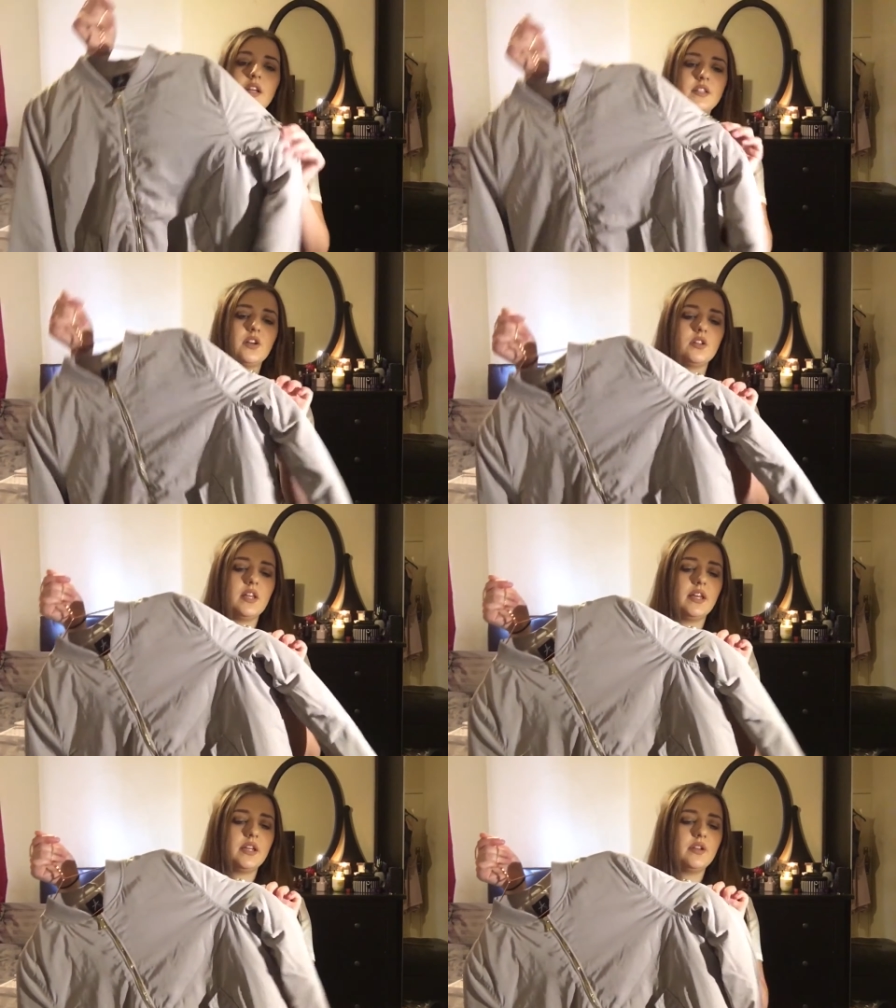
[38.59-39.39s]
It's got
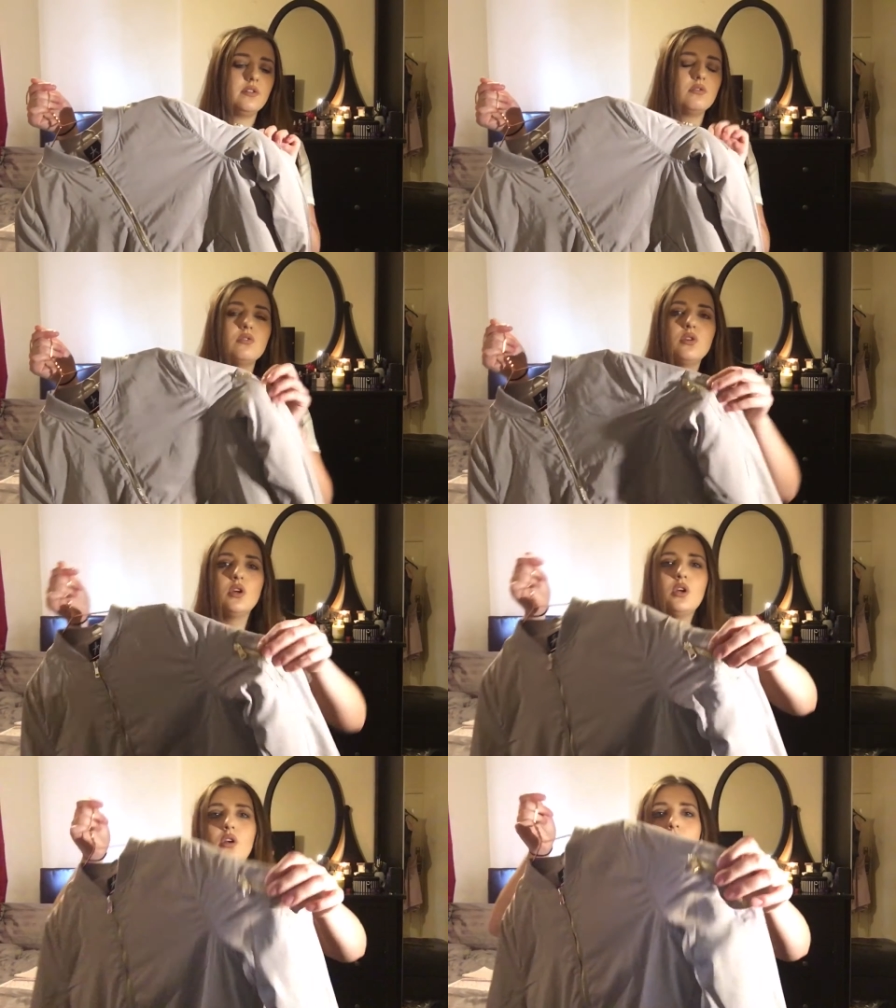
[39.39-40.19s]
like
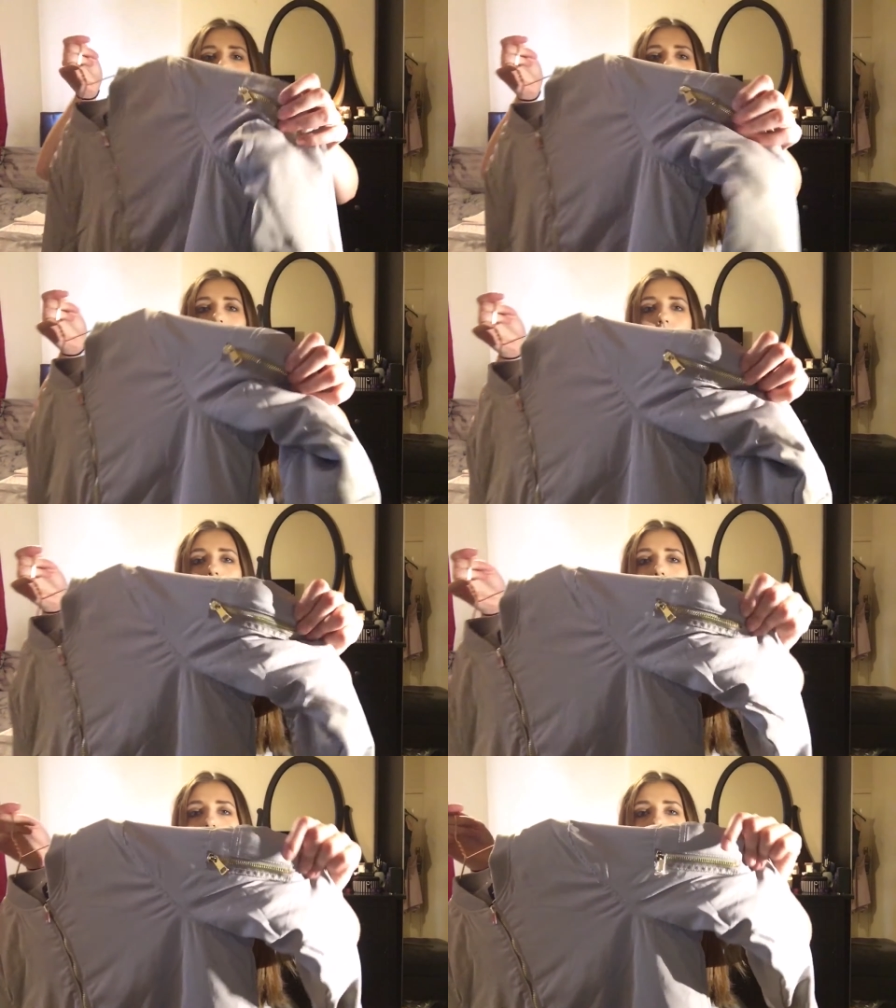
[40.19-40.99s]

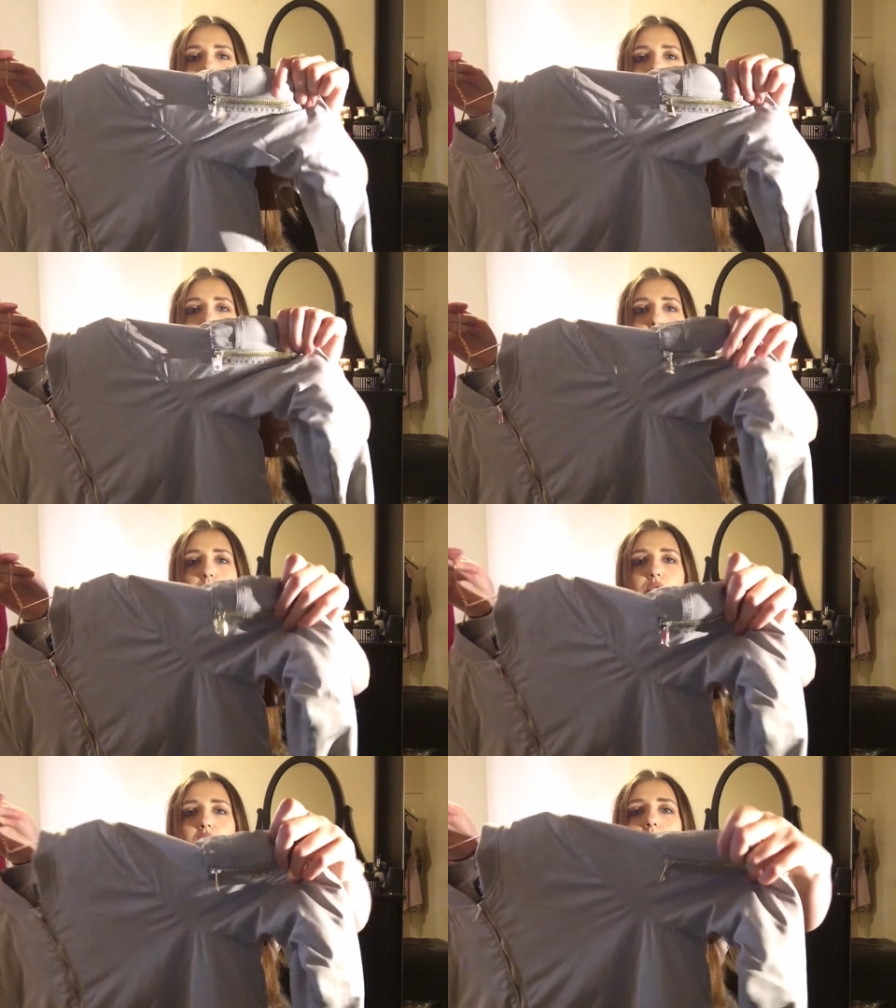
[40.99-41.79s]
orangey
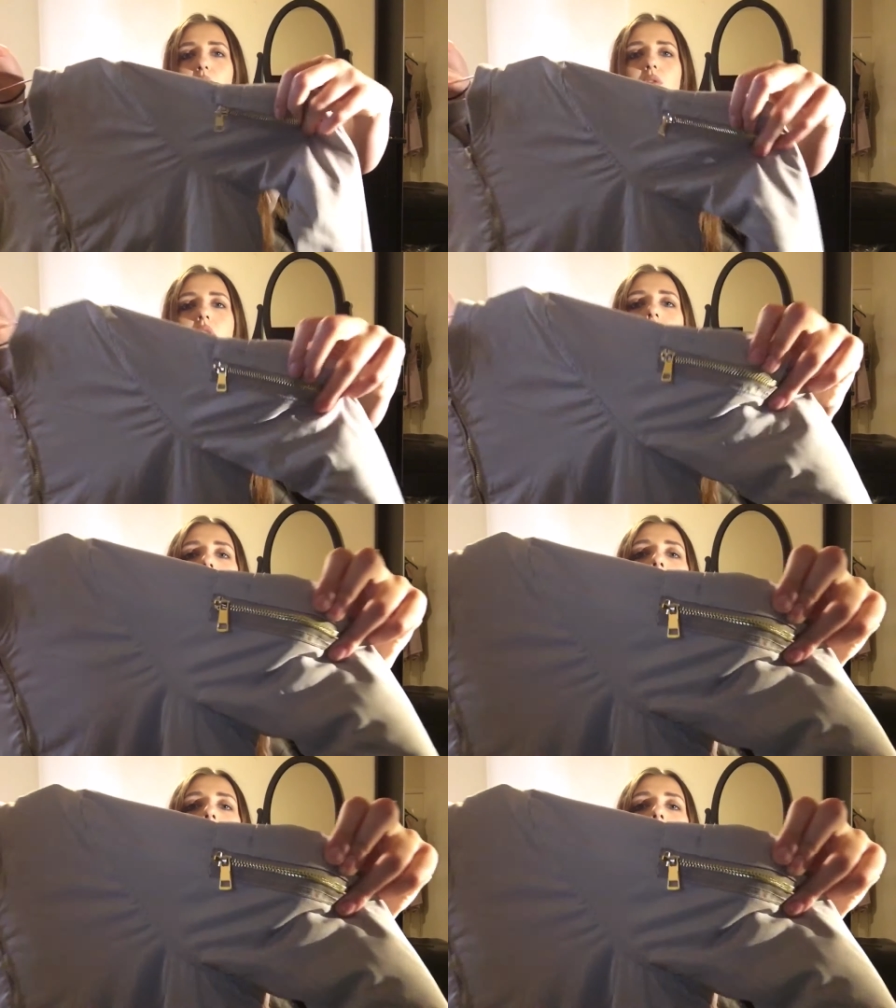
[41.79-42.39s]
rose gold